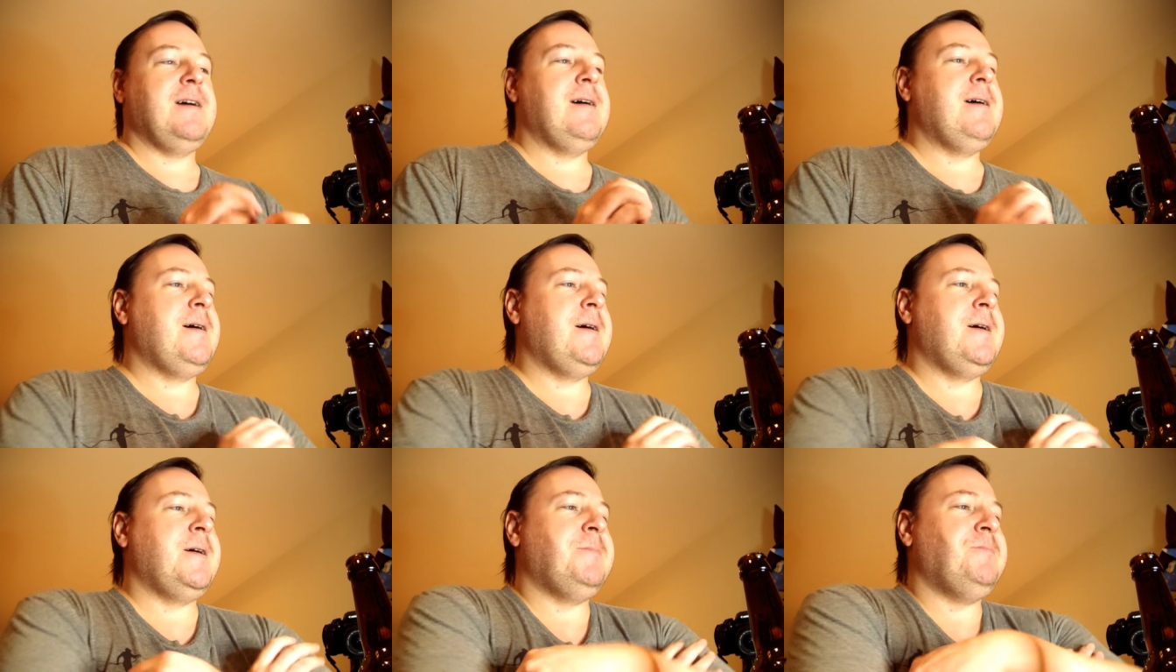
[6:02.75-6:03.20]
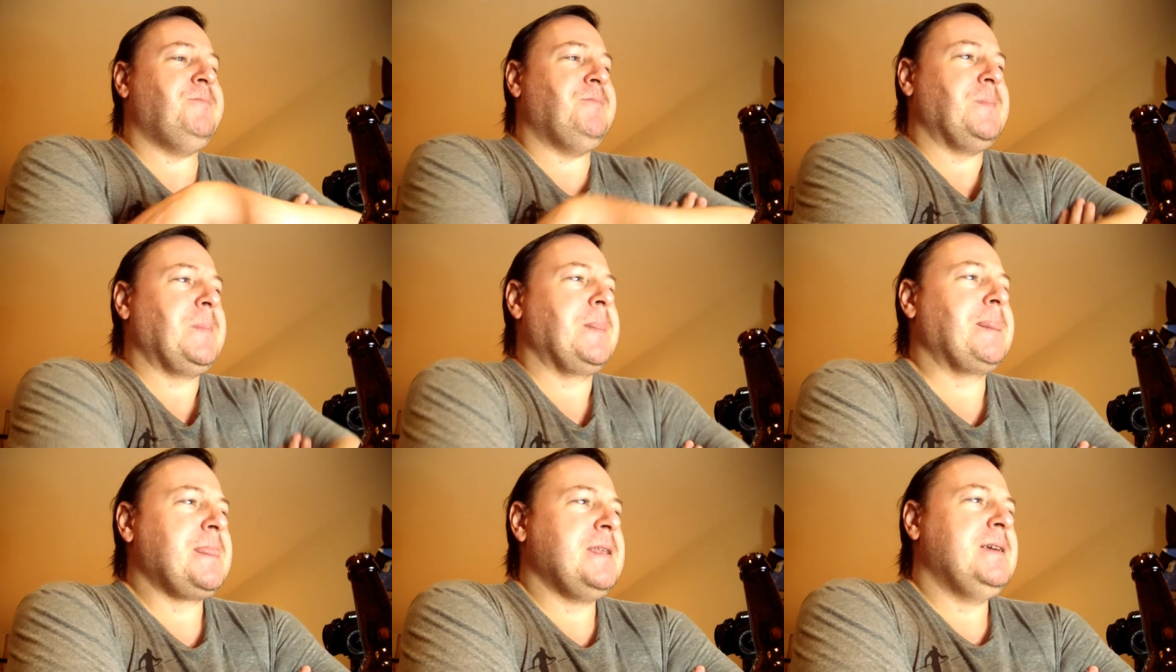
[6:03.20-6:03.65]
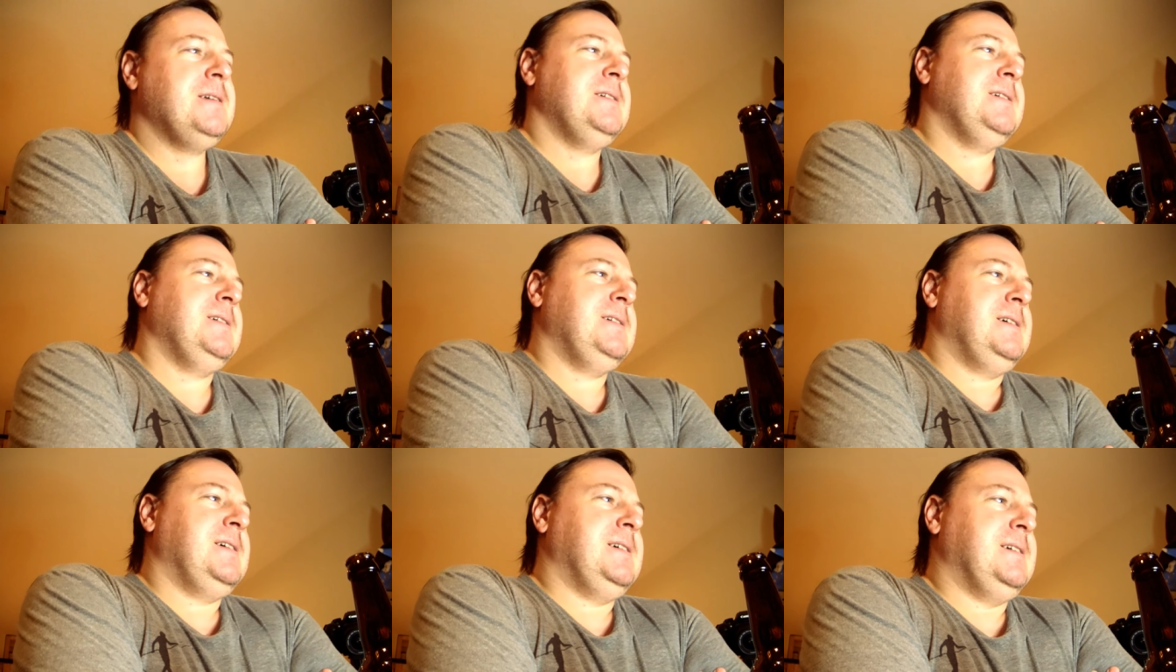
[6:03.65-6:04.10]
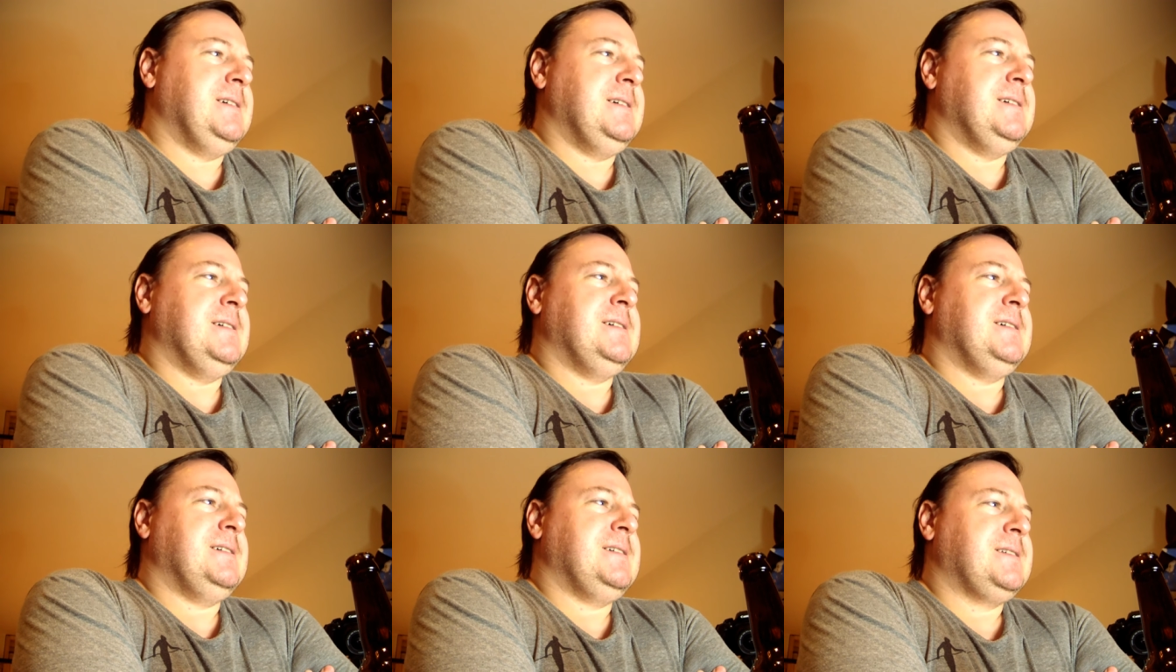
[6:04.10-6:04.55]
Um,
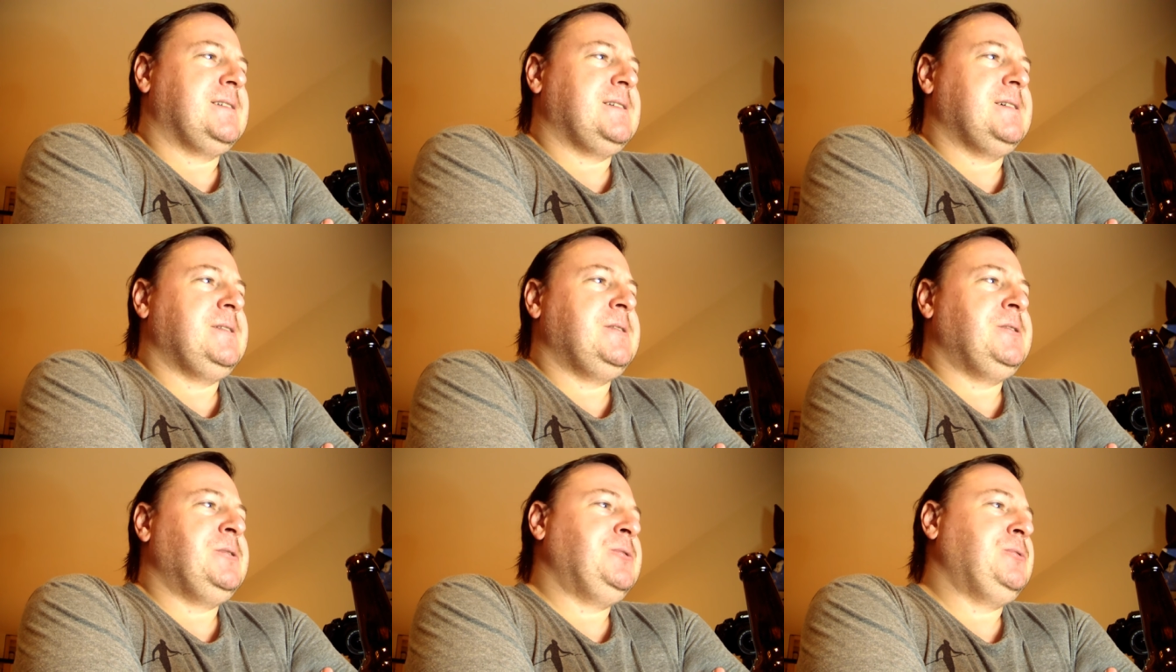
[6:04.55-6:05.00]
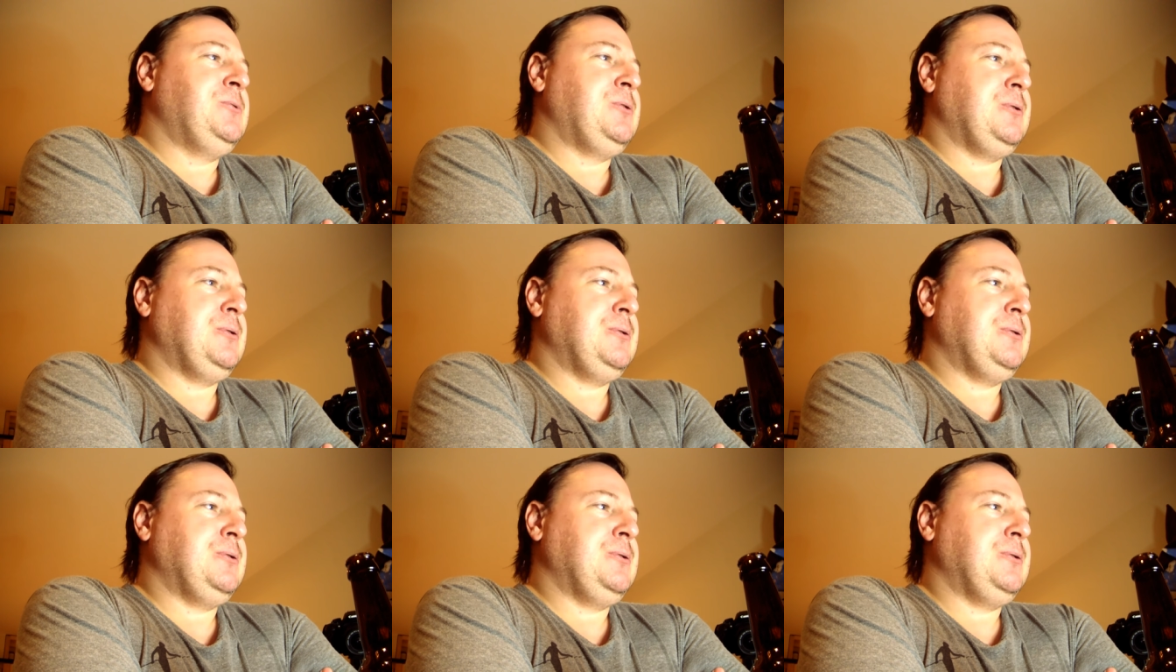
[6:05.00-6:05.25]
so